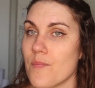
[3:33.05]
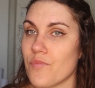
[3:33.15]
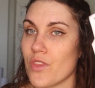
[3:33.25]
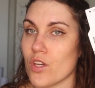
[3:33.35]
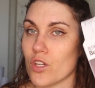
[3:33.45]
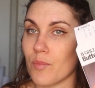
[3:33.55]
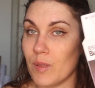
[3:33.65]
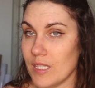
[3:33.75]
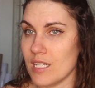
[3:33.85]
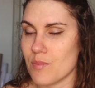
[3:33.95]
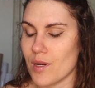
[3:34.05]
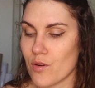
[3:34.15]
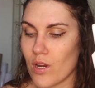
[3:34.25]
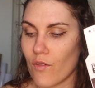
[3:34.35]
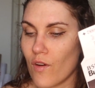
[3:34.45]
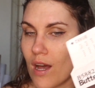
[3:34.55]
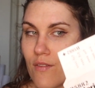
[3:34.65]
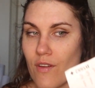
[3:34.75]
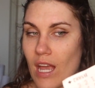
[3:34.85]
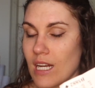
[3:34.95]
the complete Butterick
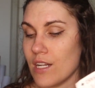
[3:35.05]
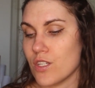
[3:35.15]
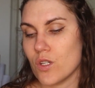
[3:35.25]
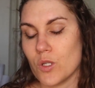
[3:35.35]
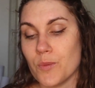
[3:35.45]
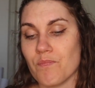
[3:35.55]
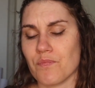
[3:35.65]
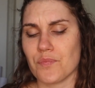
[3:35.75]
B5882,